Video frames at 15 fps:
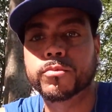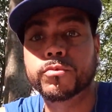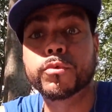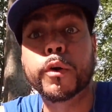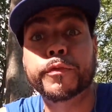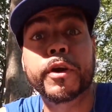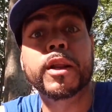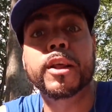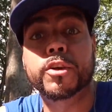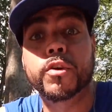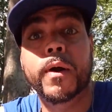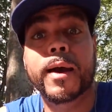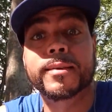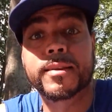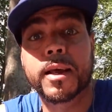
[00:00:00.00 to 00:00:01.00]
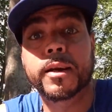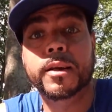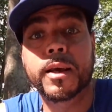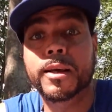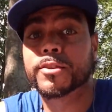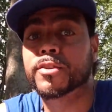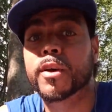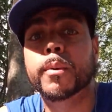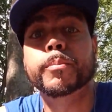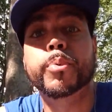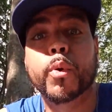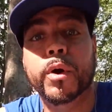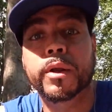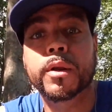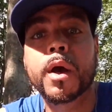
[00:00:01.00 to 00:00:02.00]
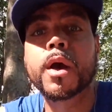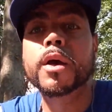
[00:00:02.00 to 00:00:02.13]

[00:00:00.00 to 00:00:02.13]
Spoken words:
revealing your identity at some point.